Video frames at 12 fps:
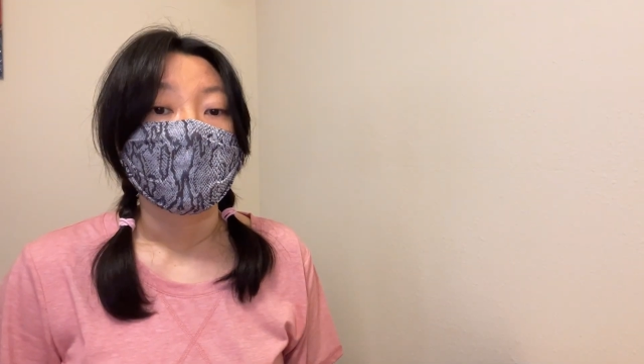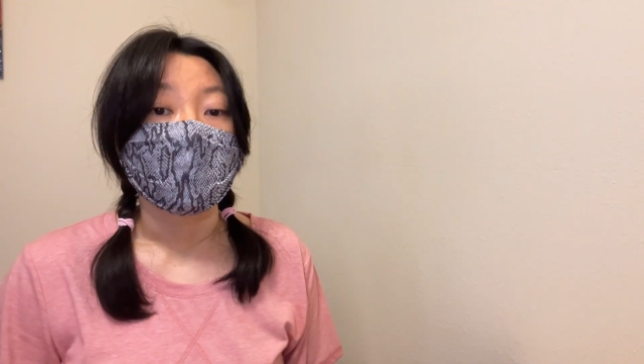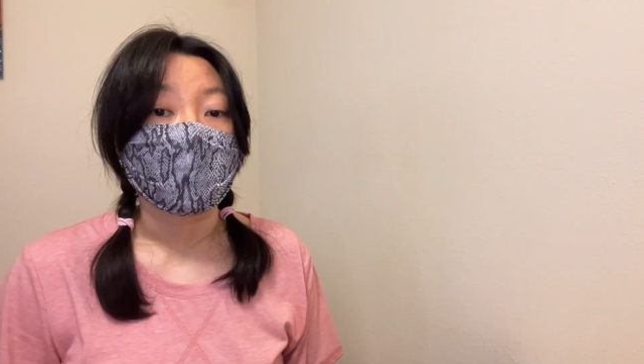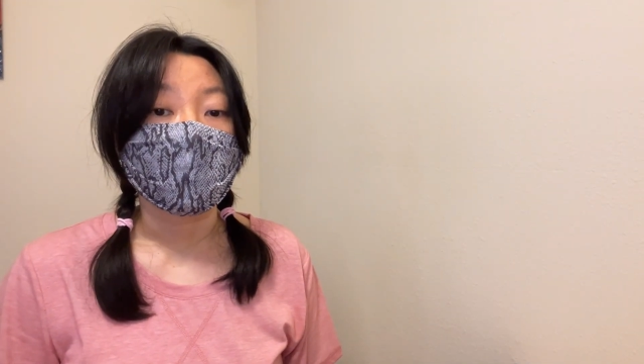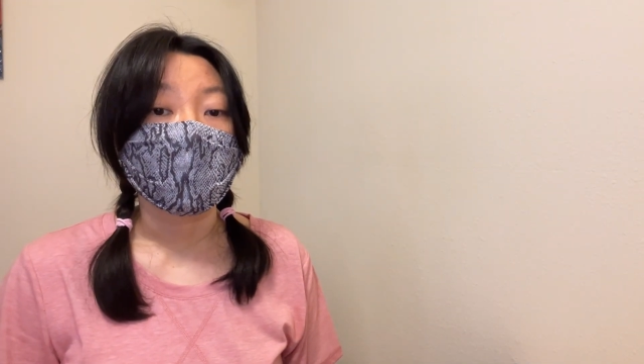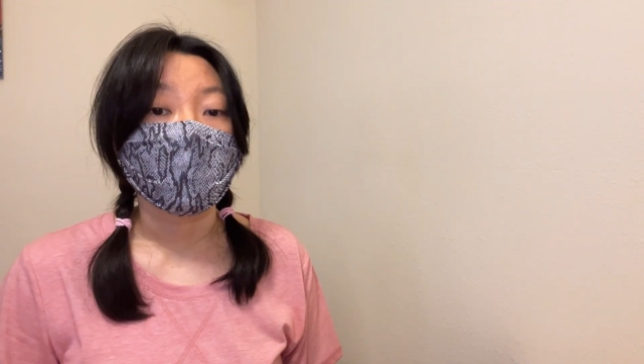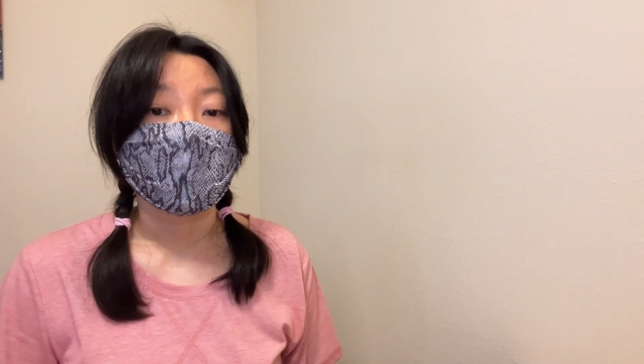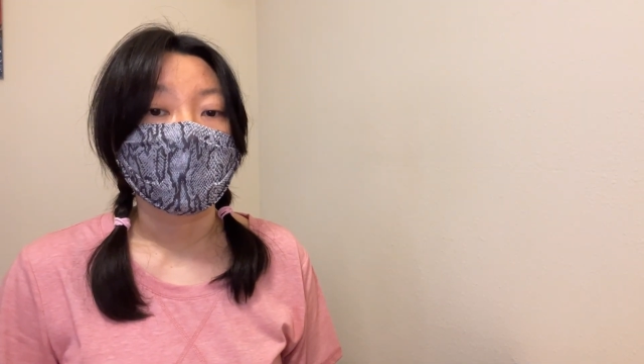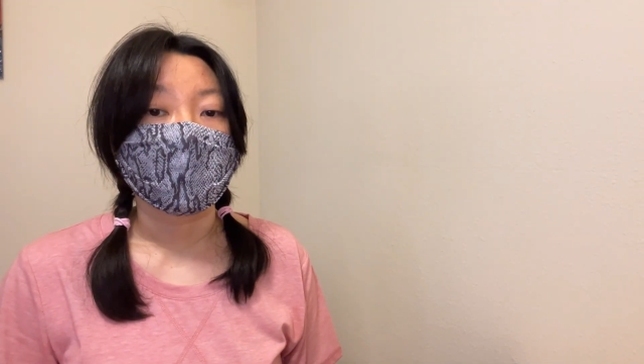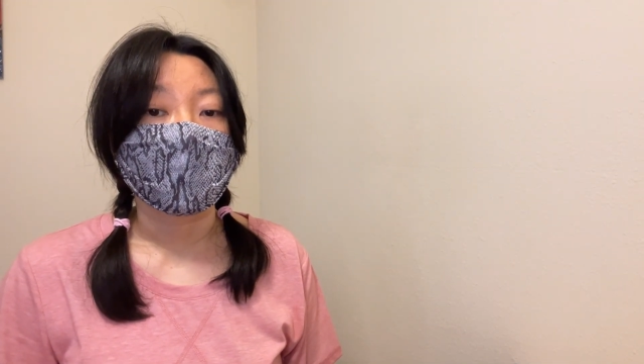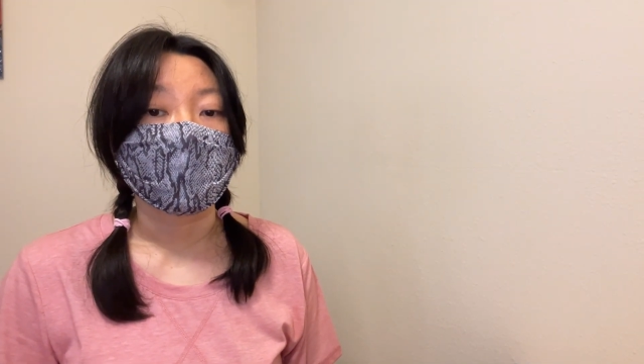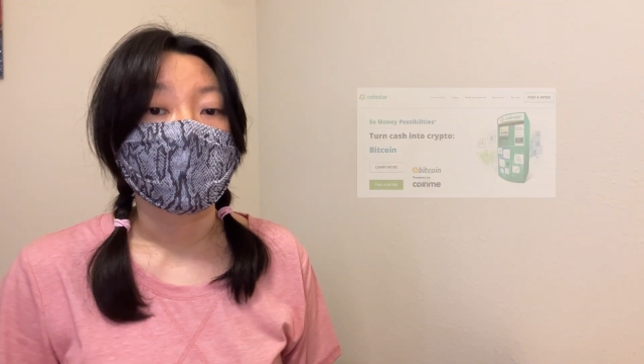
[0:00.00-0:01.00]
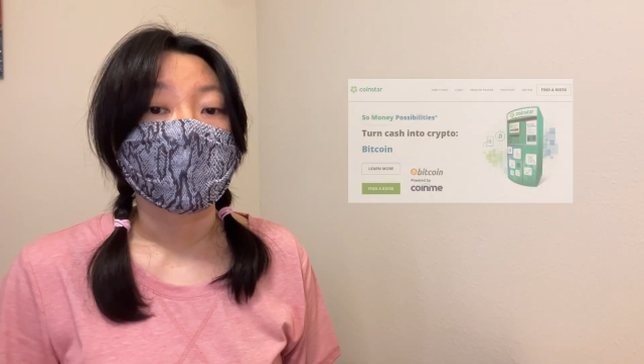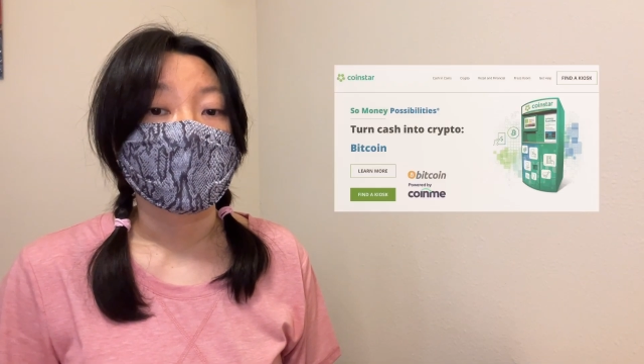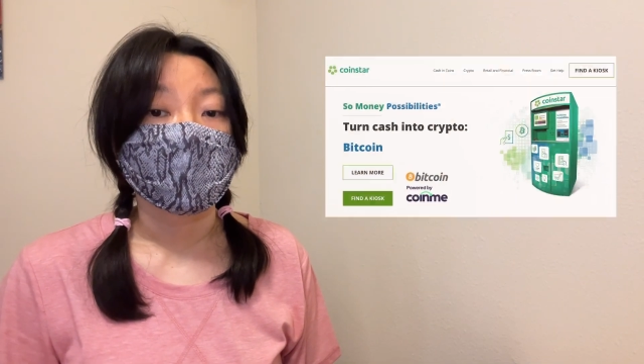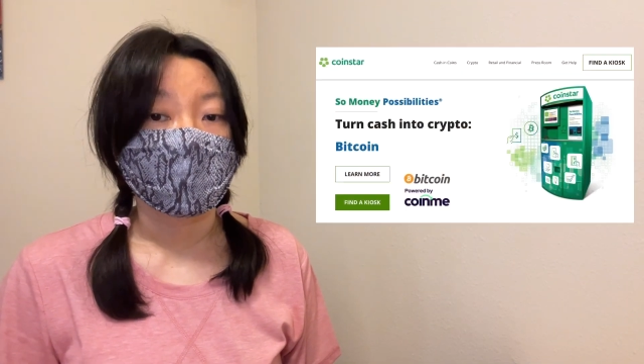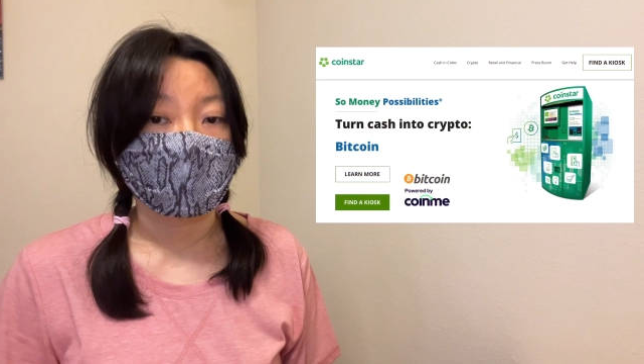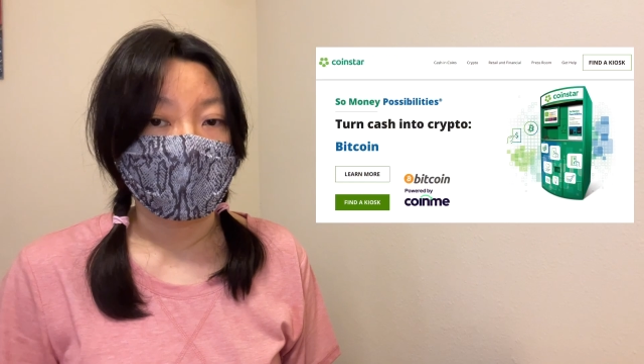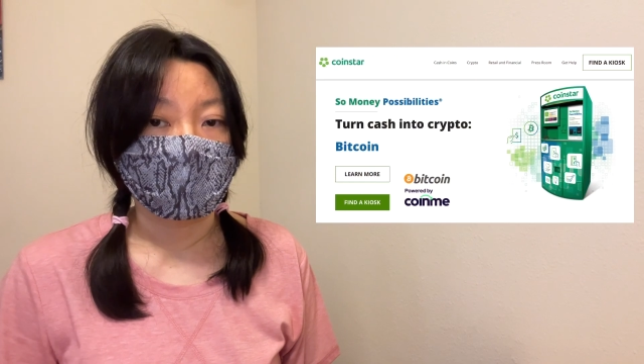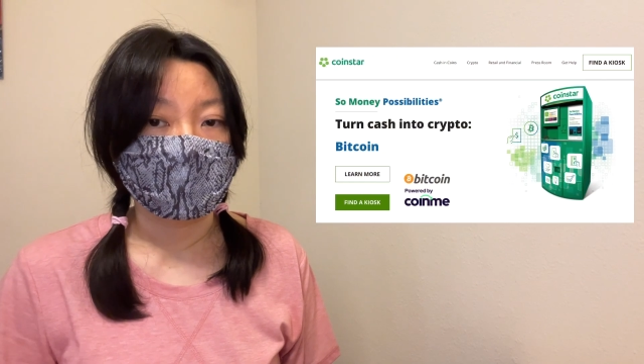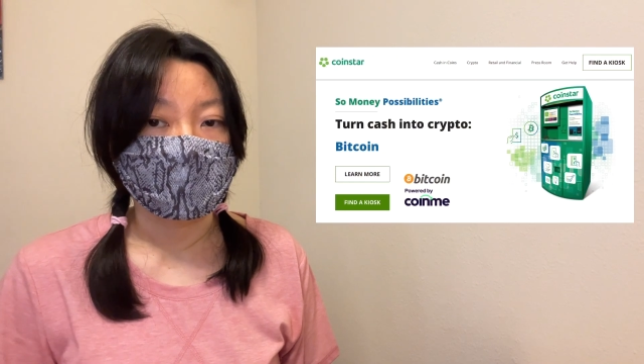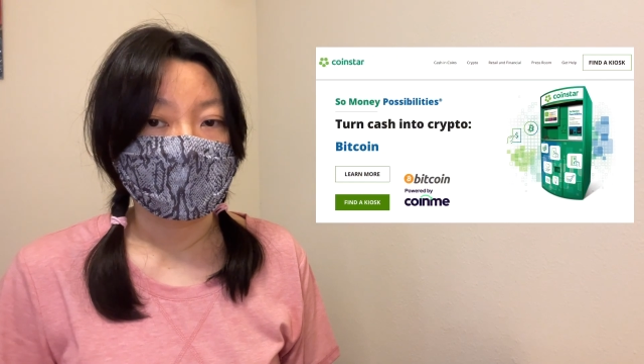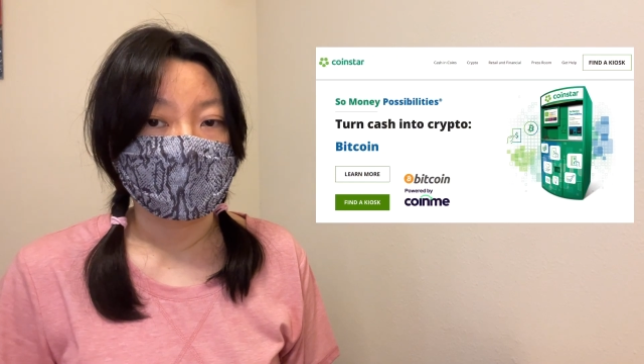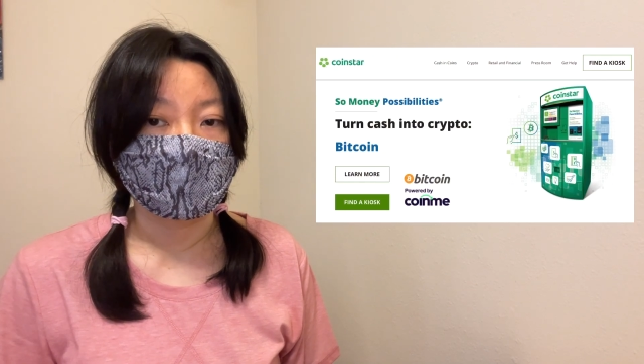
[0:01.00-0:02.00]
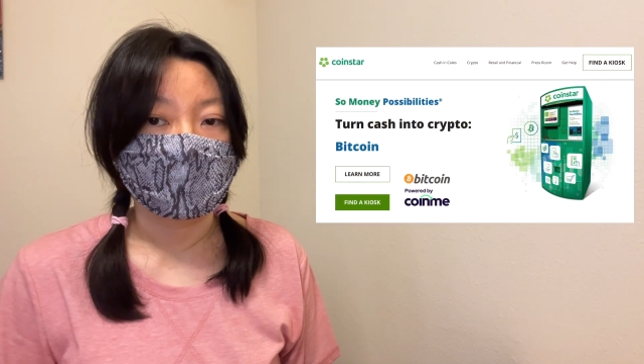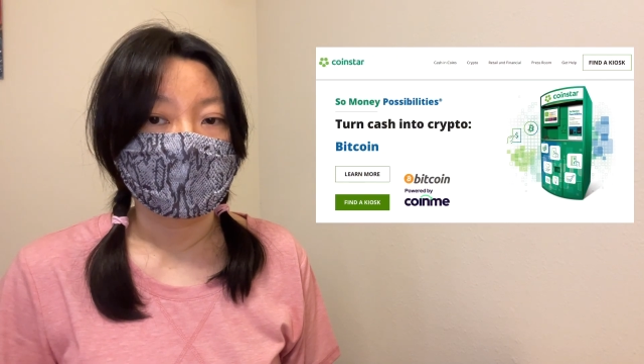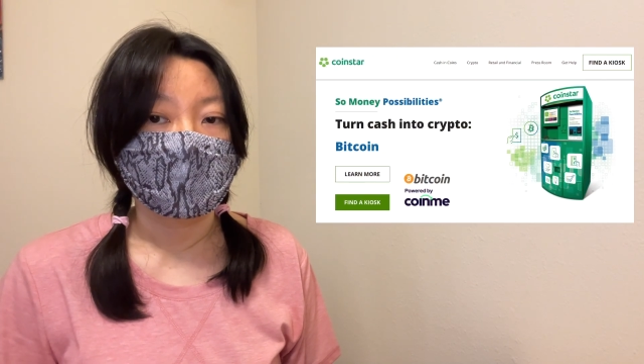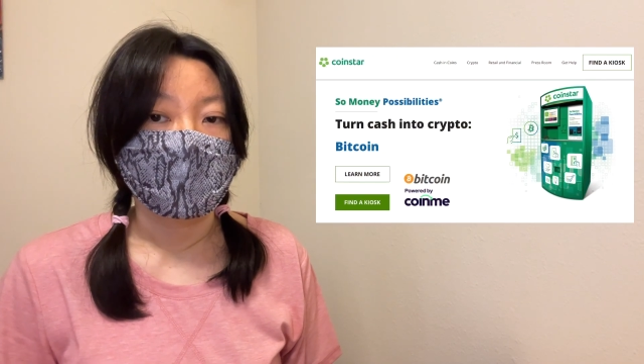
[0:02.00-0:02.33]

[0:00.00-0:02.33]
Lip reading: If you want to have cryptocurrencies,